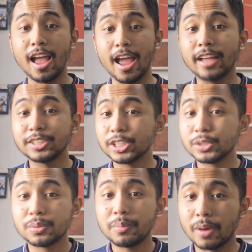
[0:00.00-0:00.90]
And
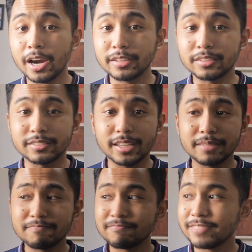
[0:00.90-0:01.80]
just a reminder
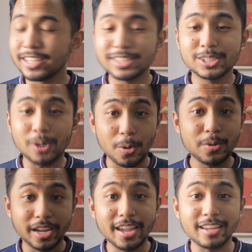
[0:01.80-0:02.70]
that it's
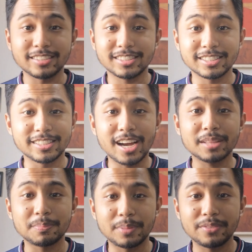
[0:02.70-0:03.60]
okay to
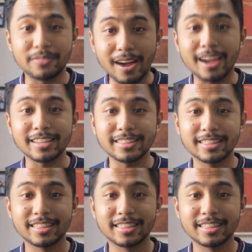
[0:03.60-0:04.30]
not be fine.